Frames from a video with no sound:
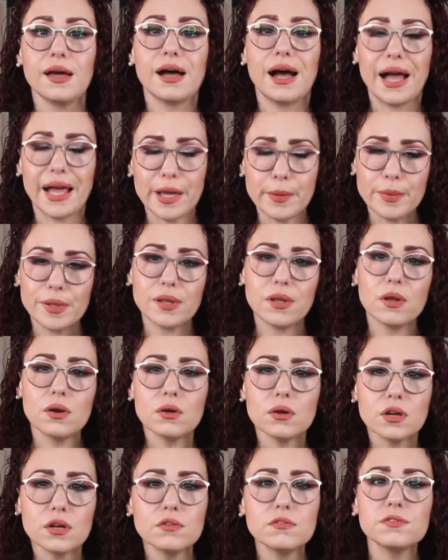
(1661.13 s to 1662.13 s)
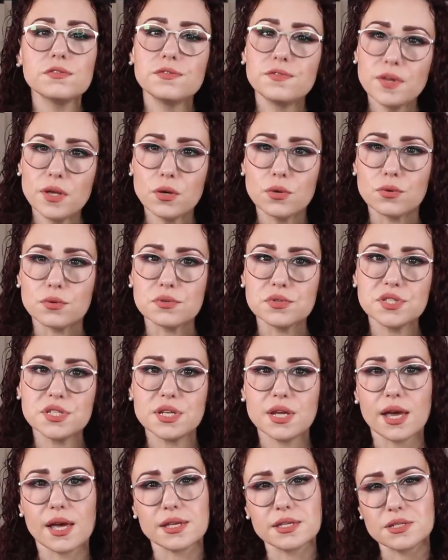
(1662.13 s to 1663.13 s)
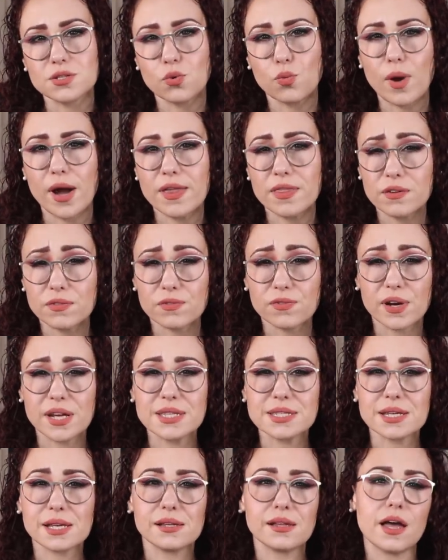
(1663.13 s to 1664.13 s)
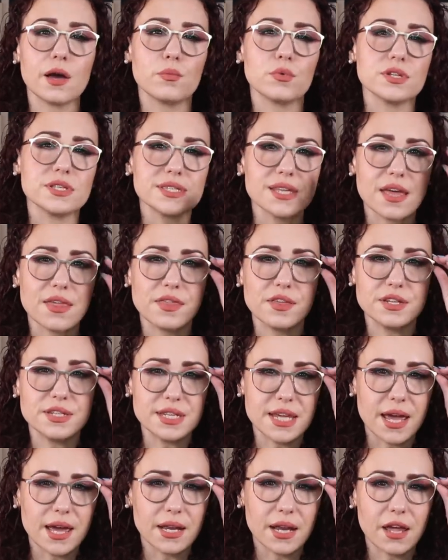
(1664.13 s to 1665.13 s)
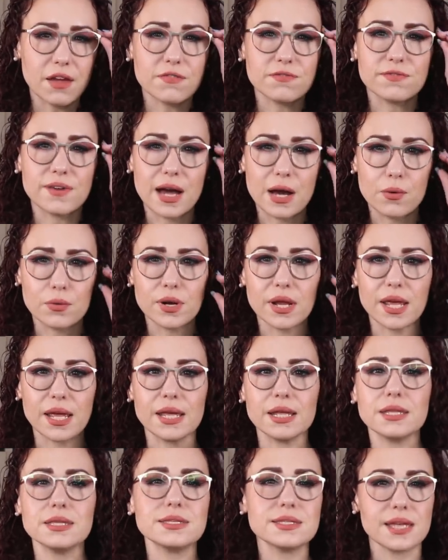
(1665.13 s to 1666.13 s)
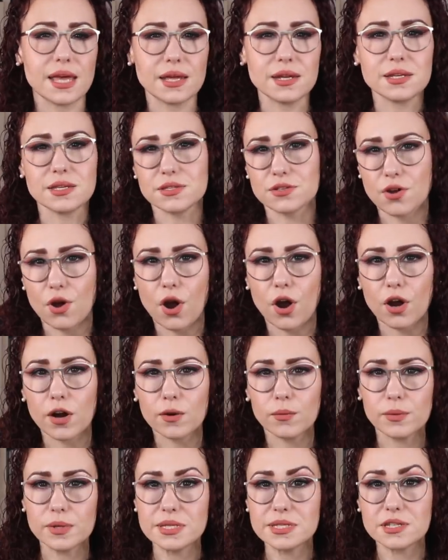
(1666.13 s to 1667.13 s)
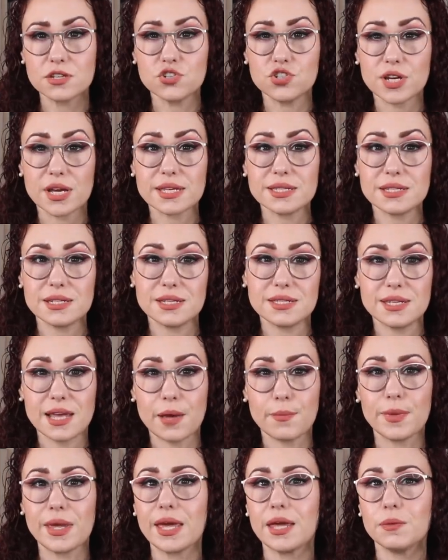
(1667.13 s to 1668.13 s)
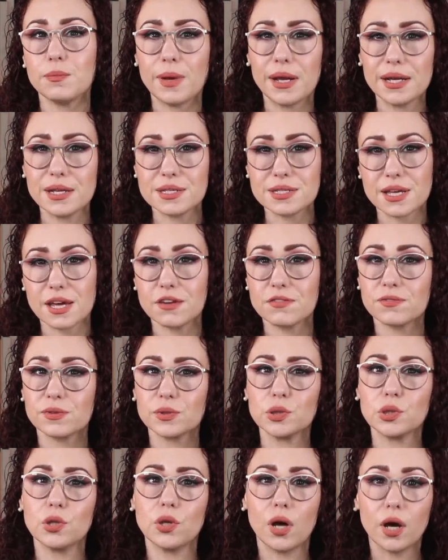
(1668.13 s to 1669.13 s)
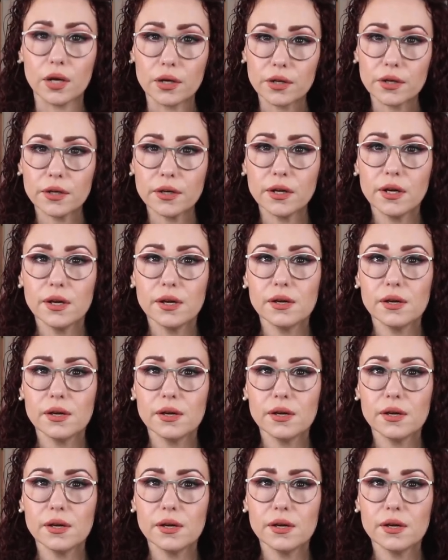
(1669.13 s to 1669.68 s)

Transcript: I am a little confused as to why the forensic lab would say the DNA found in Sandy's car would suggest Sammy had been inside for longer